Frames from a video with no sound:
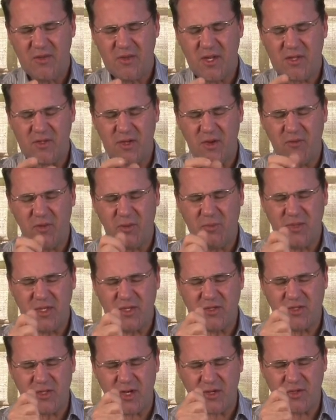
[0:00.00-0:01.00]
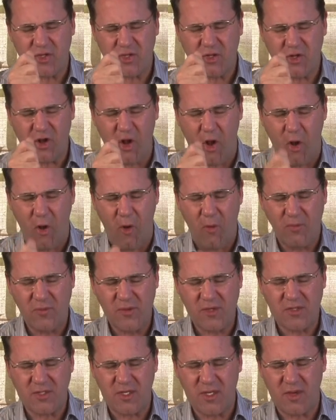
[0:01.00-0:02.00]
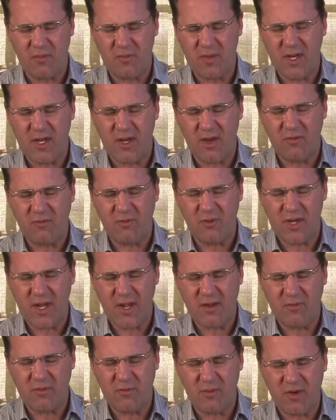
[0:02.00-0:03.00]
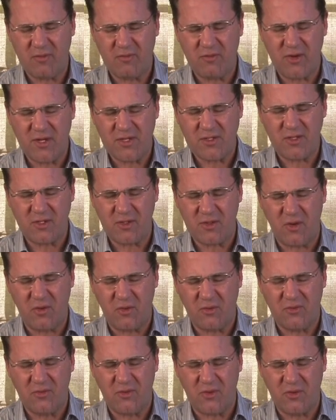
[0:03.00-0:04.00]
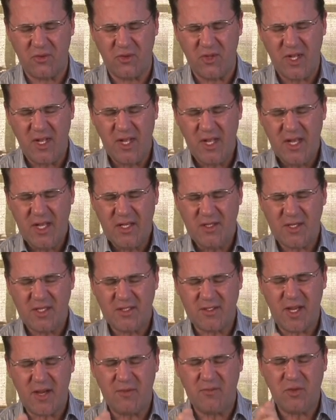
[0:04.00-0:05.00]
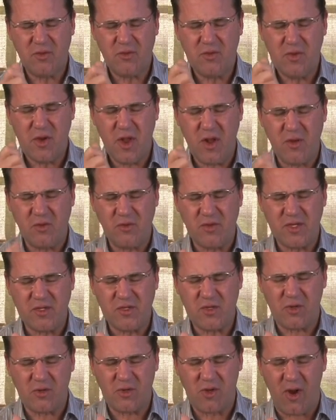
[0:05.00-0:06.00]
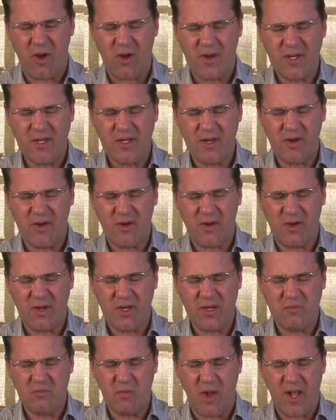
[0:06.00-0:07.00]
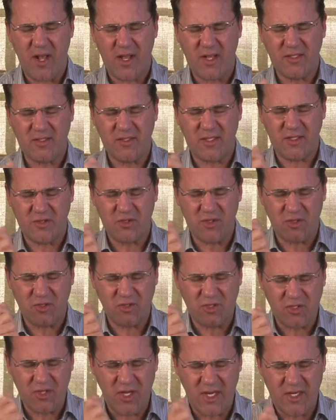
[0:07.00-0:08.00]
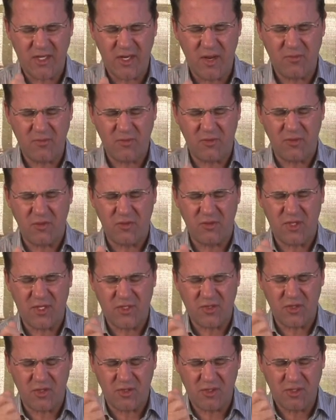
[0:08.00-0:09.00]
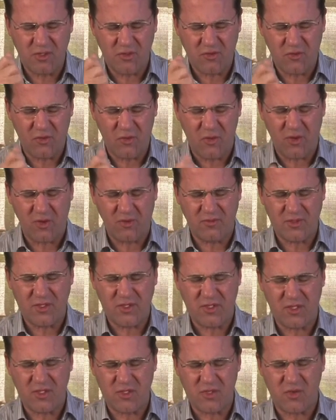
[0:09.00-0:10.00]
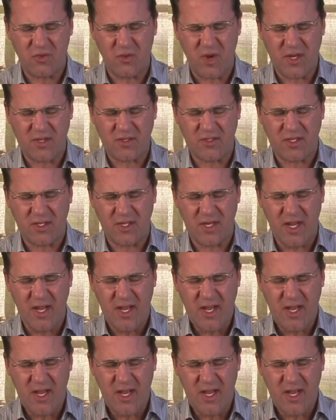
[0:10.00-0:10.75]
that there will be such a calmness in the middle of whatever my friends are going through, that they will know that you're guarding their heart and mind, that you're seeing them through, that you're in control of the situation.